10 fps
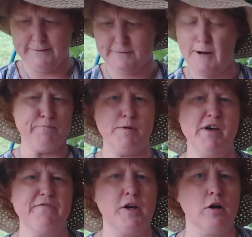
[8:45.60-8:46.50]
Dump the
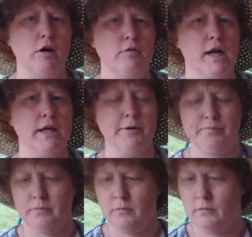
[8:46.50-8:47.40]
motherfucker already.
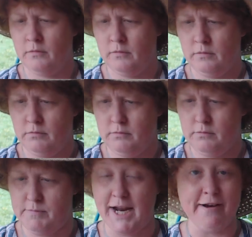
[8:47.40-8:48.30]

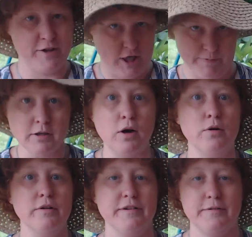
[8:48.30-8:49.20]
But have a couple
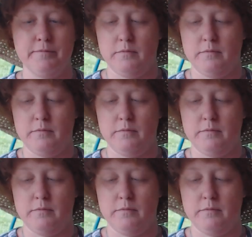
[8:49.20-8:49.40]
goals.